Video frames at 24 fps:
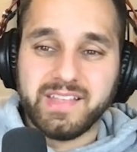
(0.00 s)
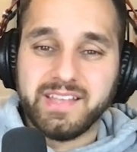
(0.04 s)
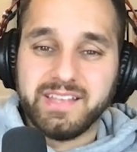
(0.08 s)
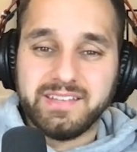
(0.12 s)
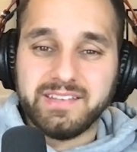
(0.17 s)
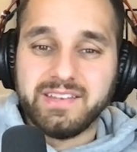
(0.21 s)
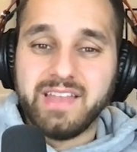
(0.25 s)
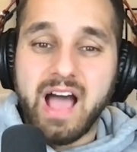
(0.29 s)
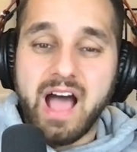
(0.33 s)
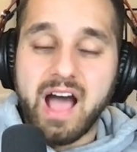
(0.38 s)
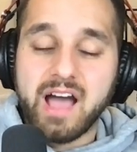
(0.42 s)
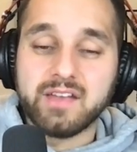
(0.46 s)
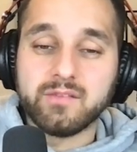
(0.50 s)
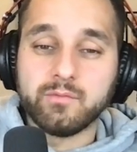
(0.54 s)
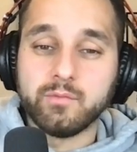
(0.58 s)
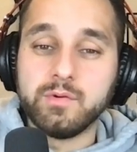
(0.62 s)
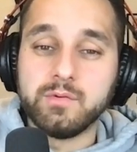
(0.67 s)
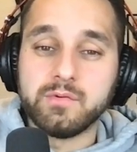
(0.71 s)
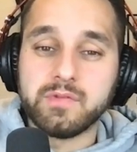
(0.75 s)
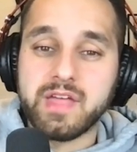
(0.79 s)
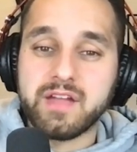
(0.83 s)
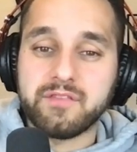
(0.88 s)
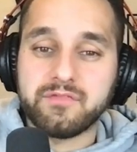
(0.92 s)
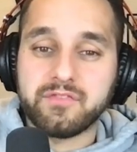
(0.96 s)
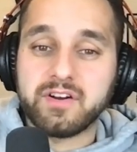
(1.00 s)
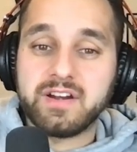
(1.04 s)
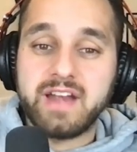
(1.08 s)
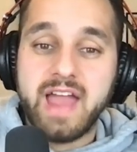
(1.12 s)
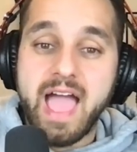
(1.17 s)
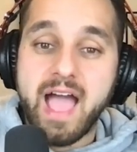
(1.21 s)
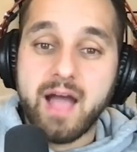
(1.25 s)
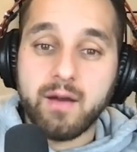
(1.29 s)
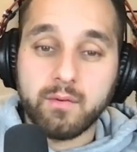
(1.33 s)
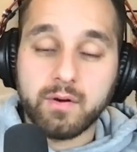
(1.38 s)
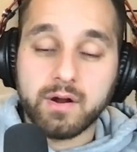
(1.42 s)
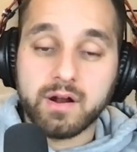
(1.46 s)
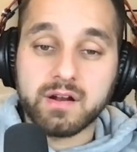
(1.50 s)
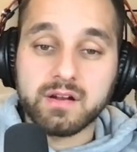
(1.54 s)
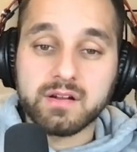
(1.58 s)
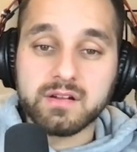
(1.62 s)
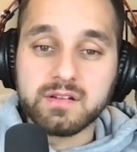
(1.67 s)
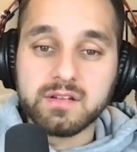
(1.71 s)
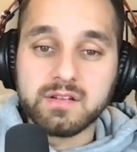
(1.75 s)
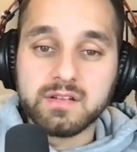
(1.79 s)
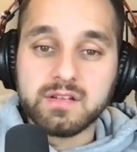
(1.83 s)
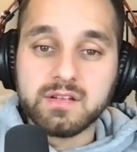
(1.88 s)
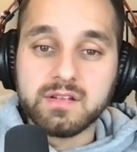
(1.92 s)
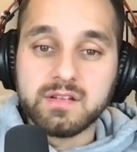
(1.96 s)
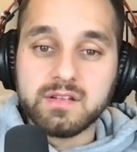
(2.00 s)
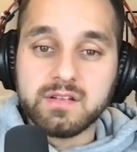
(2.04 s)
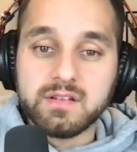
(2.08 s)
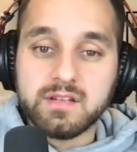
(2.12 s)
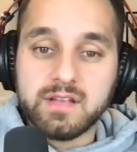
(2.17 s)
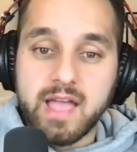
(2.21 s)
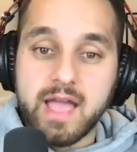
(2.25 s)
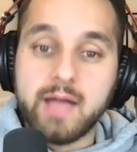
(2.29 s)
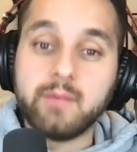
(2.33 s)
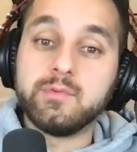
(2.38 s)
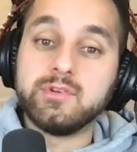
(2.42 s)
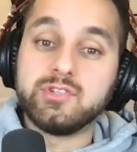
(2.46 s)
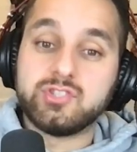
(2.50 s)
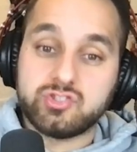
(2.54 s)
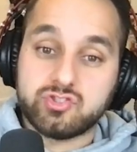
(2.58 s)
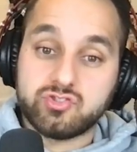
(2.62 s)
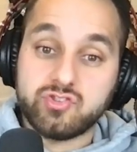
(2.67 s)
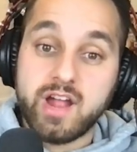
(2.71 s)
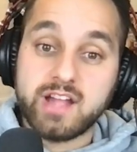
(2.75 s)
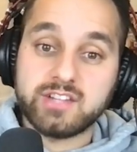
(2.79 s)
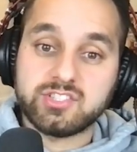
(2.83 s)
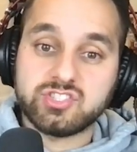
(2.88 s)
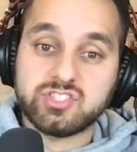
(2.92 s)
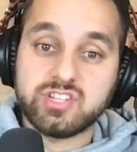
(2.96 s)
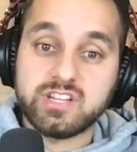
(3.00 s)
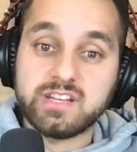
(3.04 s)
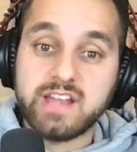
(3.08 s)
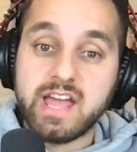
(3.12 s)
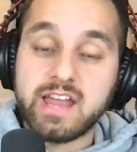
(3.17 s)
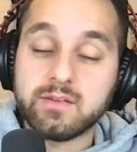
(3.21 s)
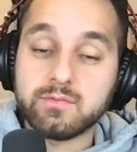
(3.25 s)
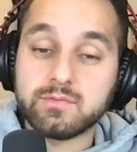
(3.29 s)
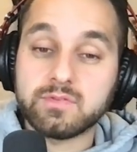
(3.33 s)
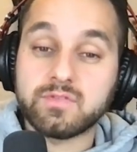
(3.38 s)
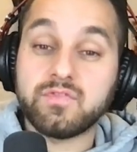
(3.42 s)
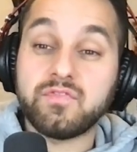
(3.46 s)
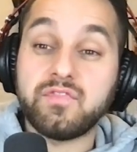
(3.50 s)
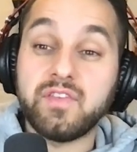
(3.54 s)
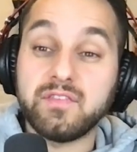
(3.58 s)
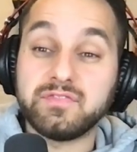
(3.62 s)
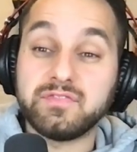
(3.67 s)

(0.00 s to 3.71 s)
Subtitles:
we were there for an hour and we stretched it and it was